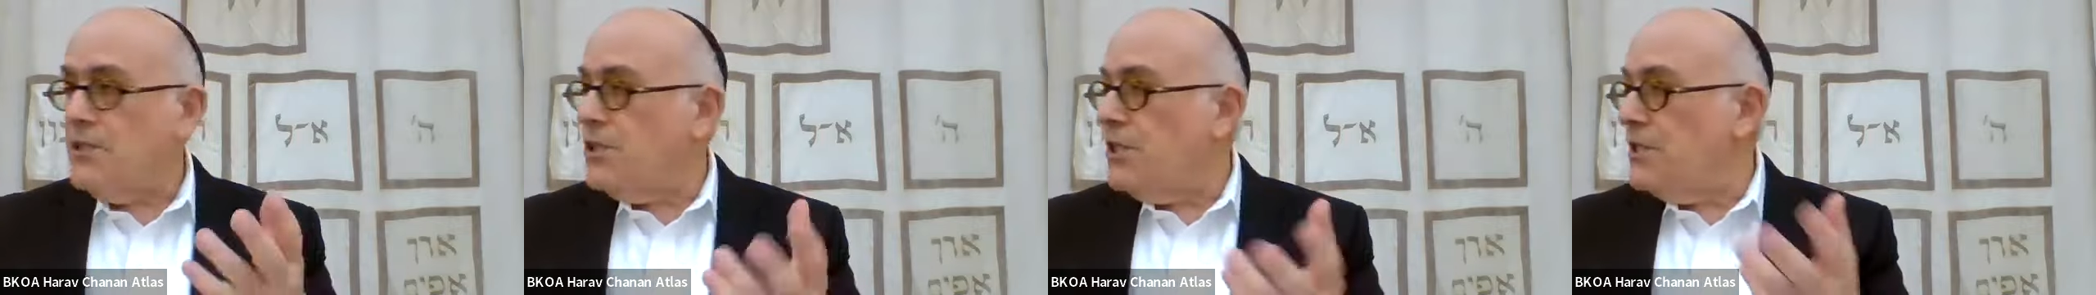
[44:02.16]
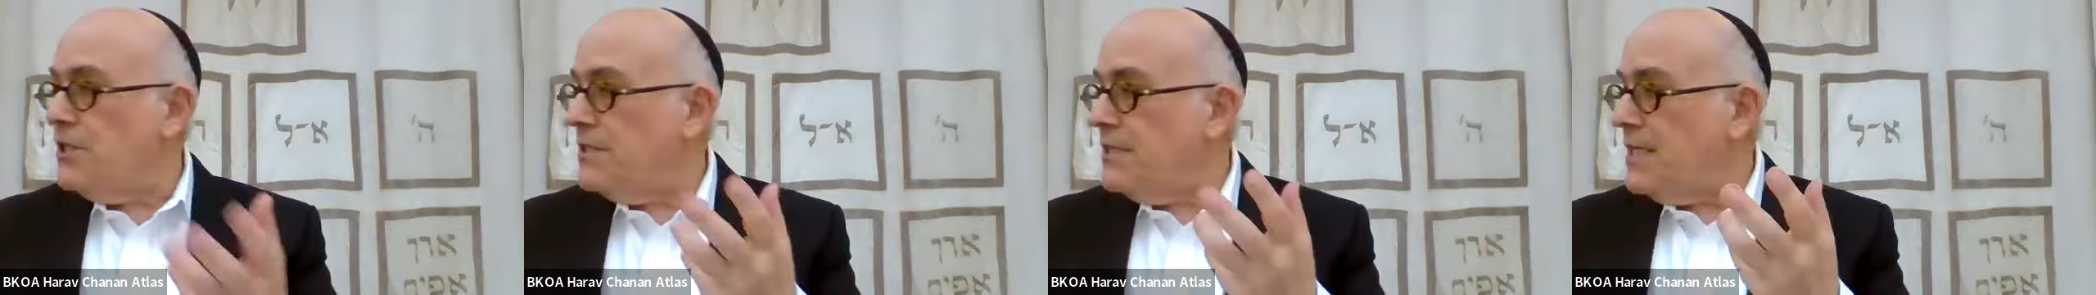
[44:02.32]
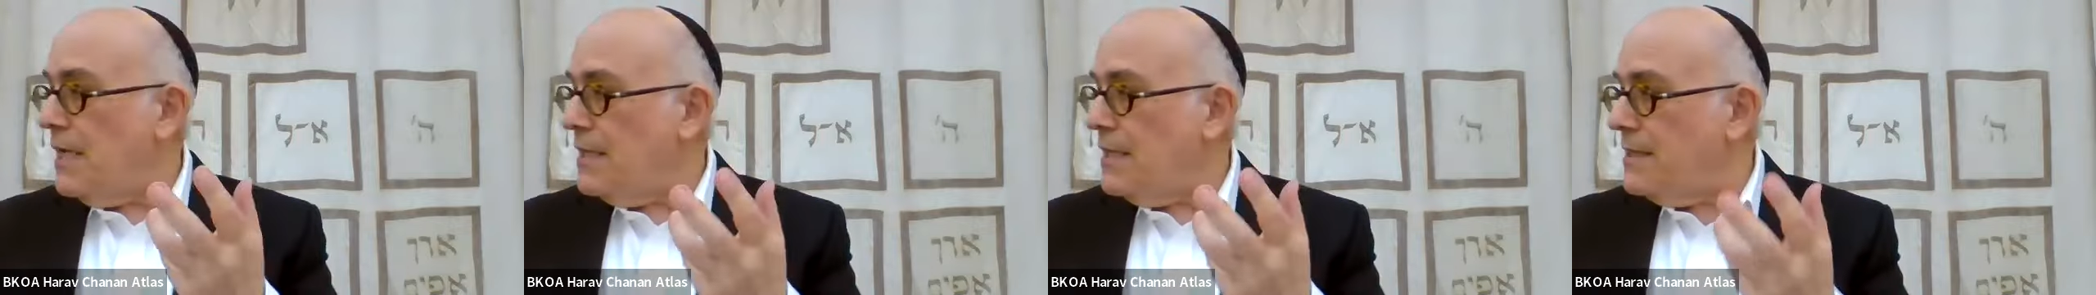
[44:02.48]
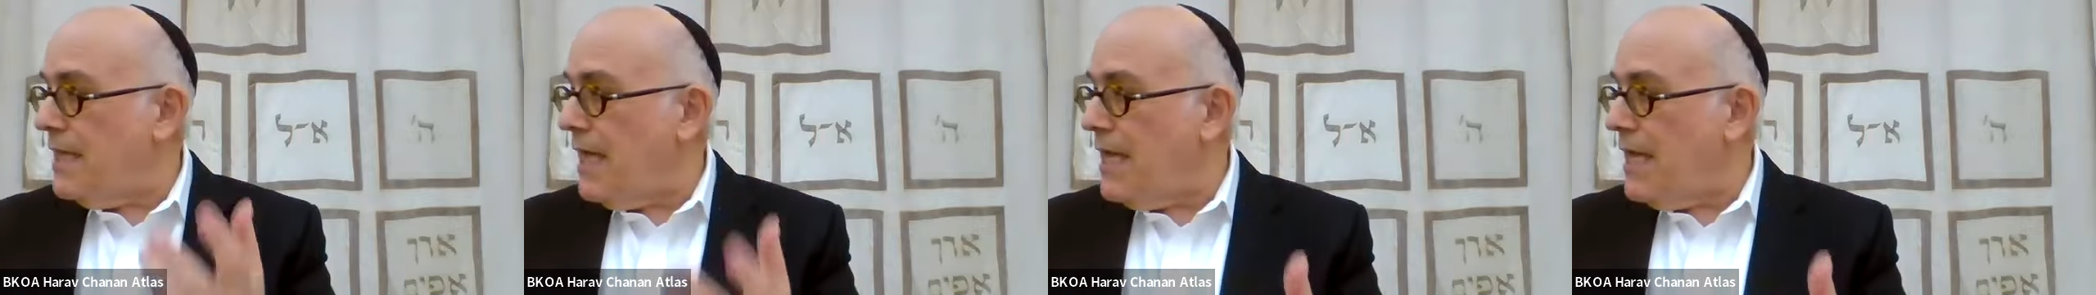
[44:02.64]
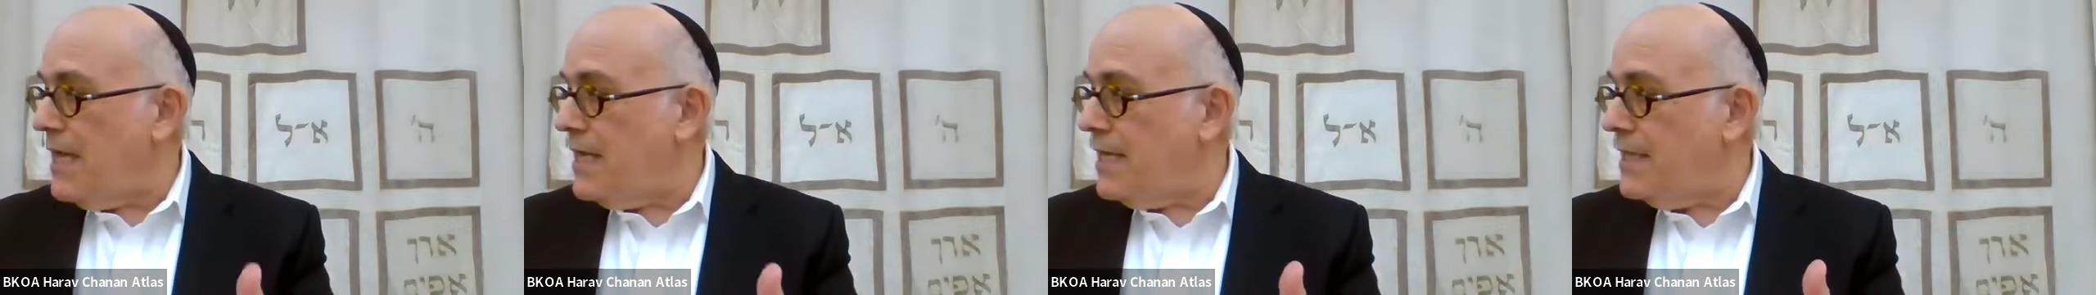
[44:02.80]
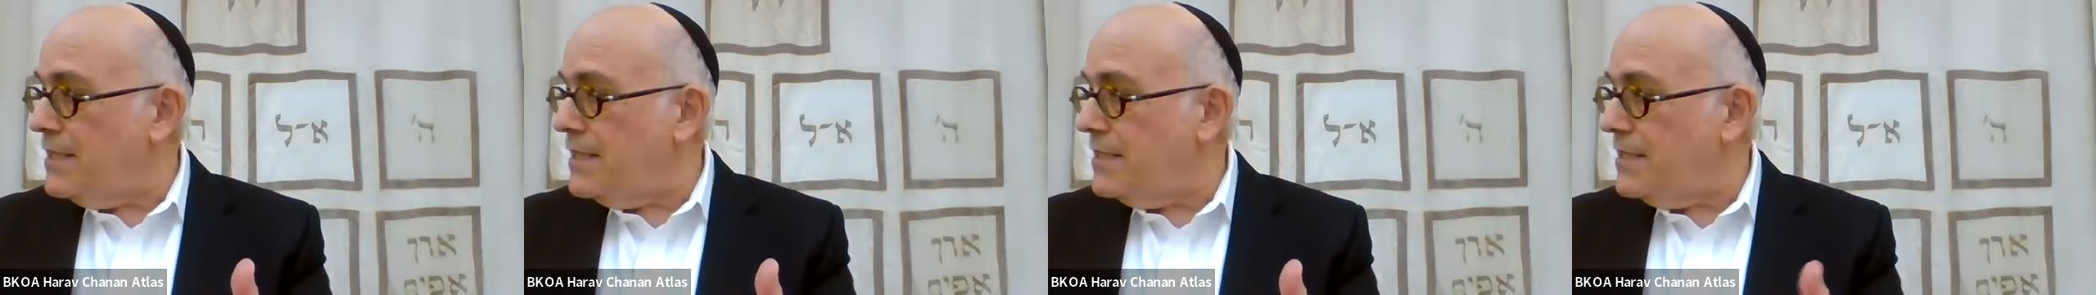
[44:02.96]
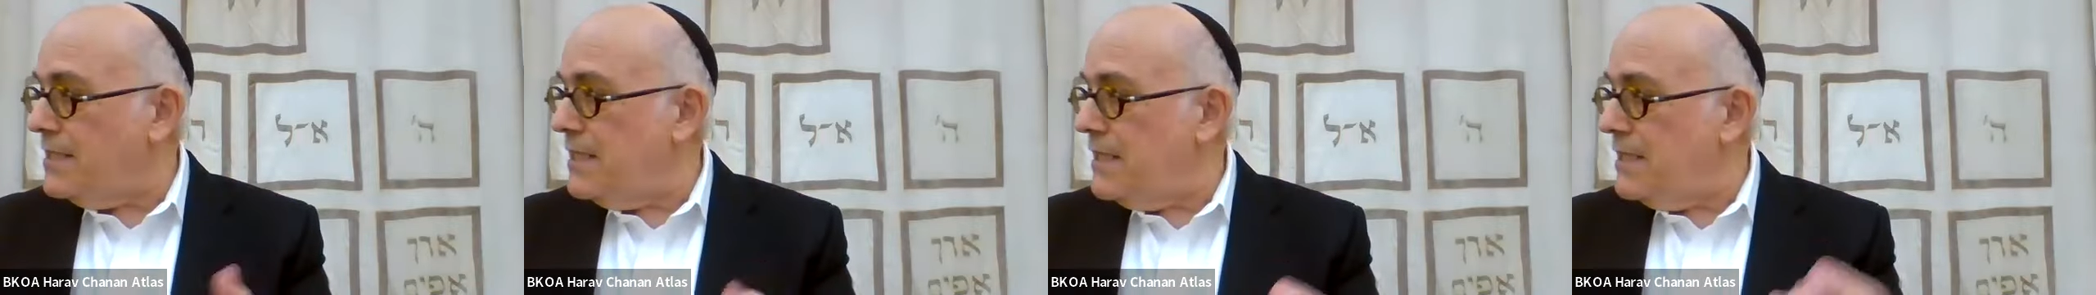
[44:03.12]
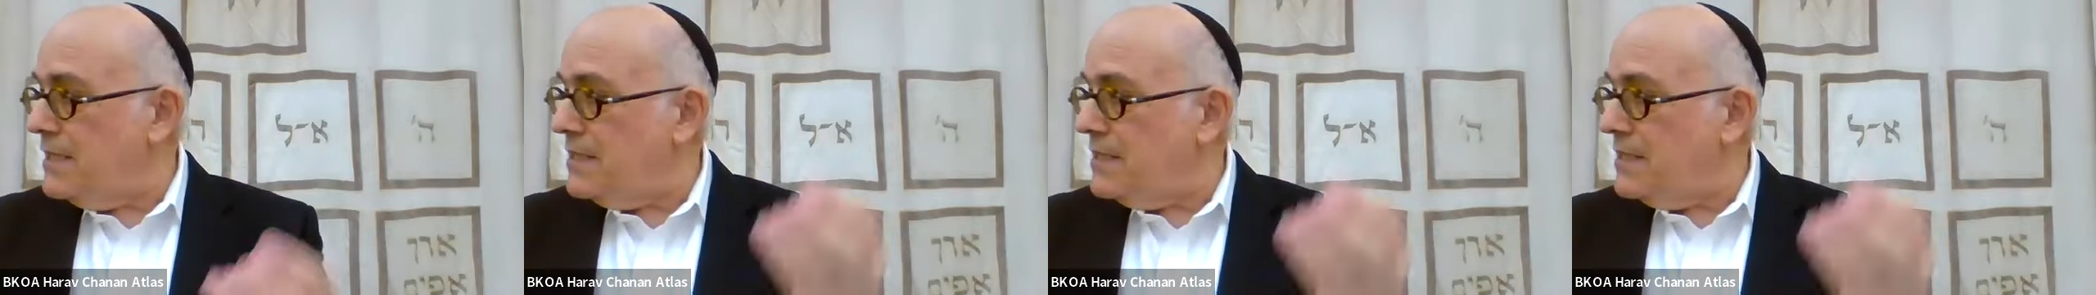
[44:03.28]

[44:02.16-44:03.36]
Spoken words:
such a tzadekis,